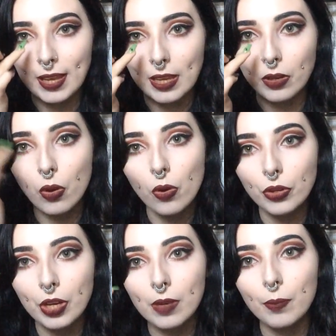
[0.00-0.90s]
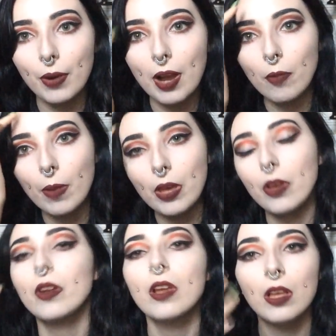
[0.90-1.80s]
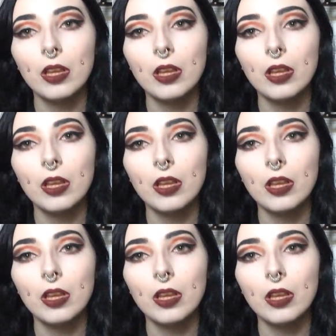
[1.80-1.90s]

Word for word: like in a corner, brow bone,